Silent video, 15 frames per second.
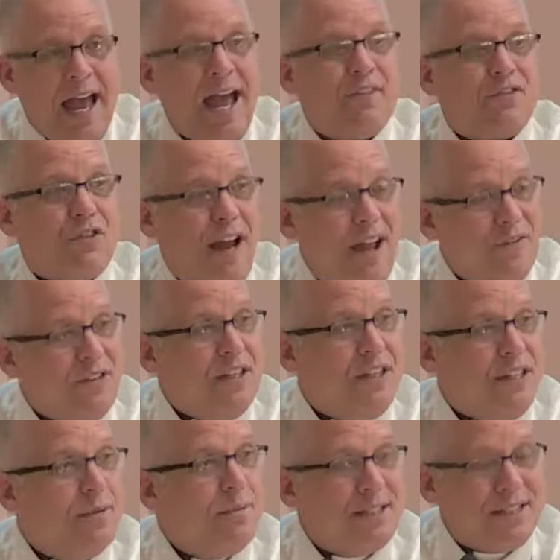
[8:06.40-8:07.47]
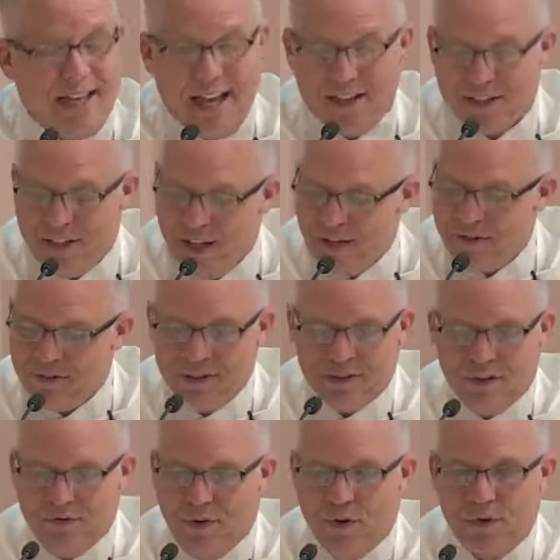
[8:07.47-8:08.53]
after having the demons cast
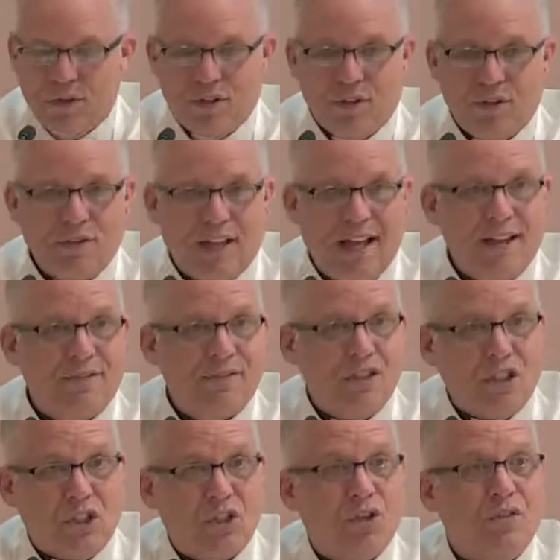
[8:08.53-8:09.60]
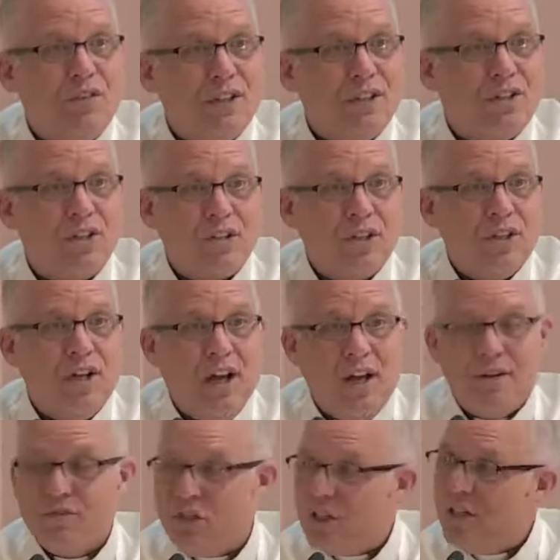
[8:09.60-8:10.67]
out, devoted her life in service
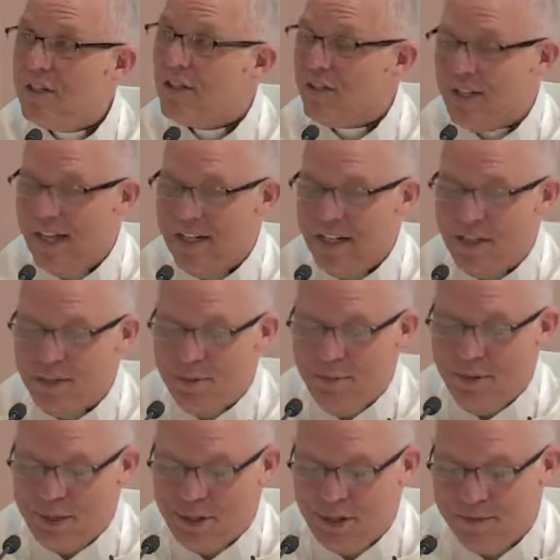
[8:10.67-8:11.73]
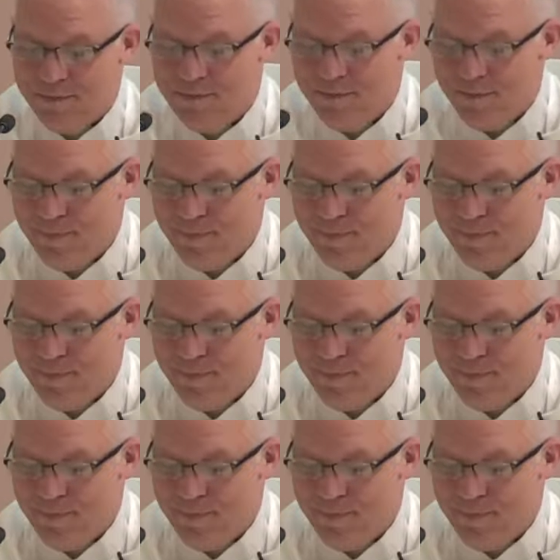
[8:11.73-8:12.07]
of Jesus and his mission.